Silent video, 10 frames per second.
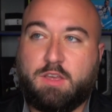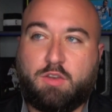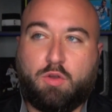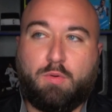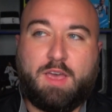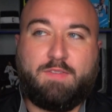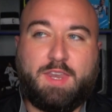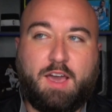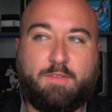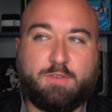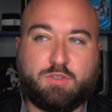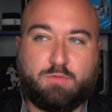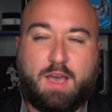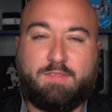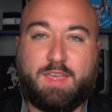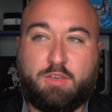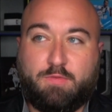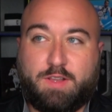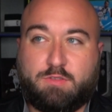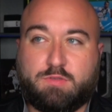nor have any offers arrived at
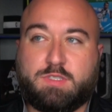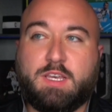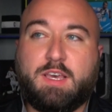Juventus.